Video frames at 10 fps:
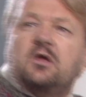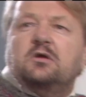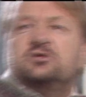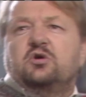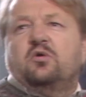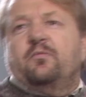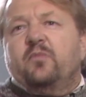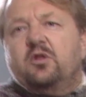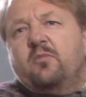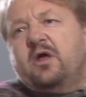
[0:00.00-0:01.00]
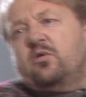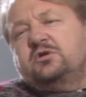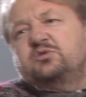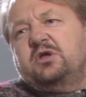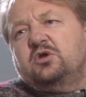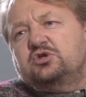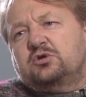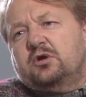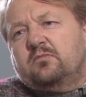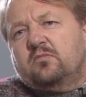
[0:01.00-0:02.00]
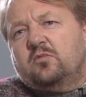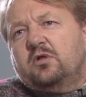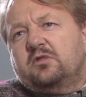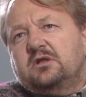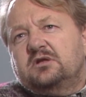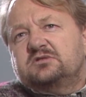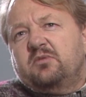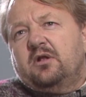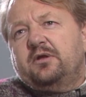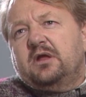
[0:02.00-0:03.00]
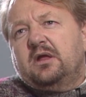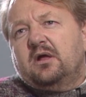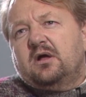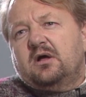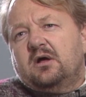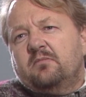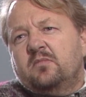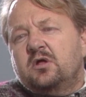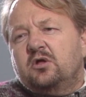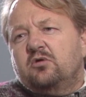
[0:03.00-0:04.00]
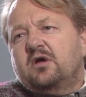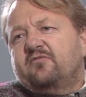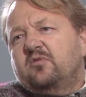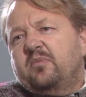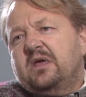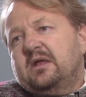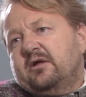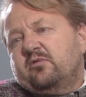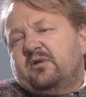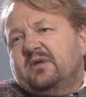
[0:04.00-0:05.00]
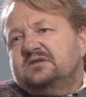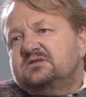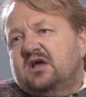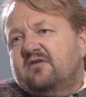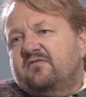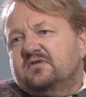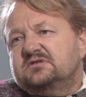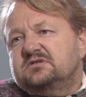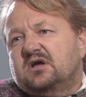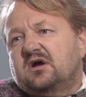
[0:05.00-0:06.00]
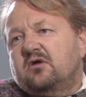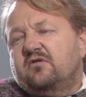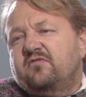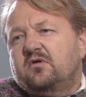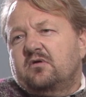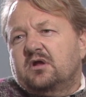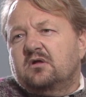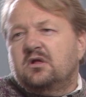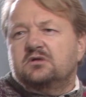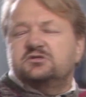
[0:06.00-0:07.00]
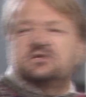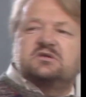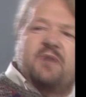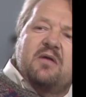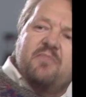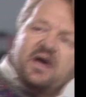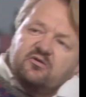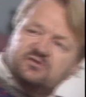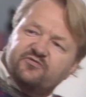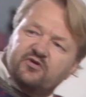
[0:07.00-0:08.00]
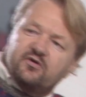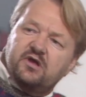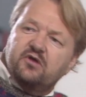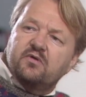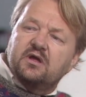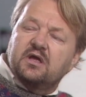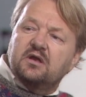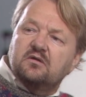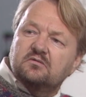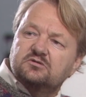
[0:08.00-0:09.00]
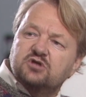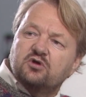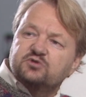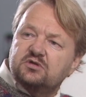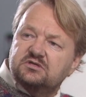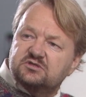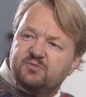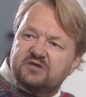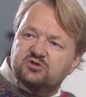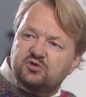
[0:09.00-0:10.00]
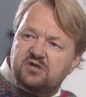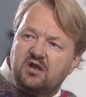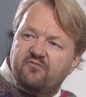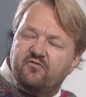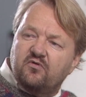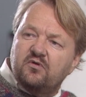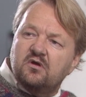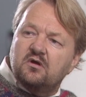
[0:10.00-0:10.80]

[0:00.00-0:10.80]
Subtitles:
So no matter which way you turn, with a disability, you have to pay. Another one of my staff is hard of hearing. She has to buy batteries for her hearing aid. She also needs a special telephone,